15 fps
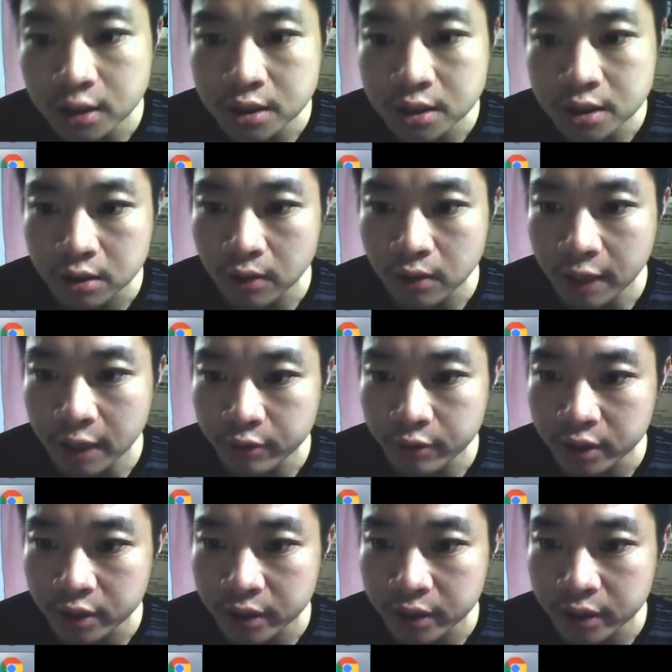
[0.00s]
So
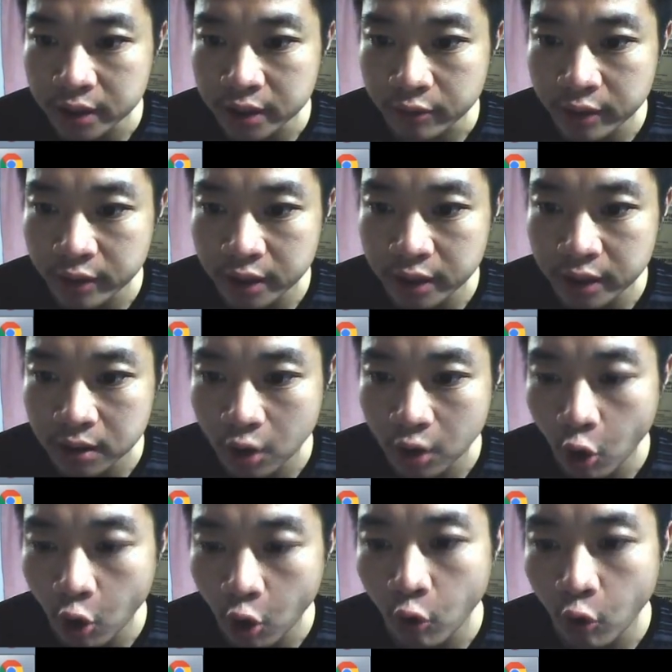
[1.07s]
120 degree
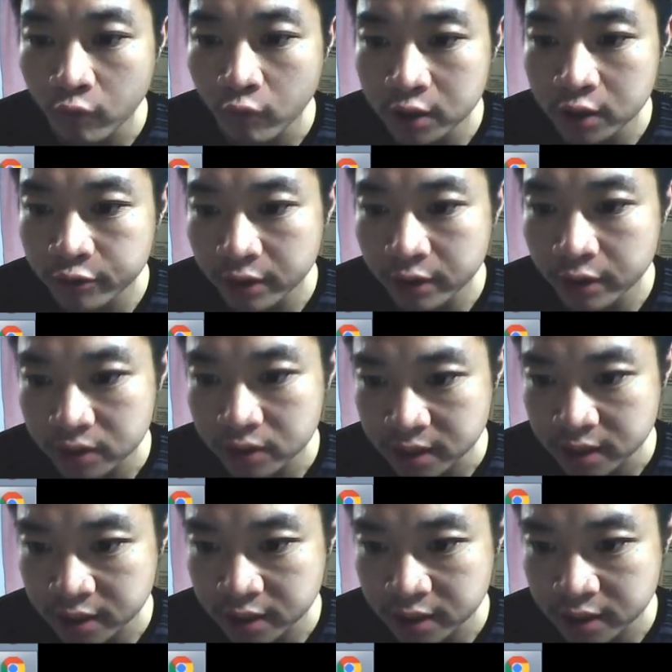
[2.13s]
over 360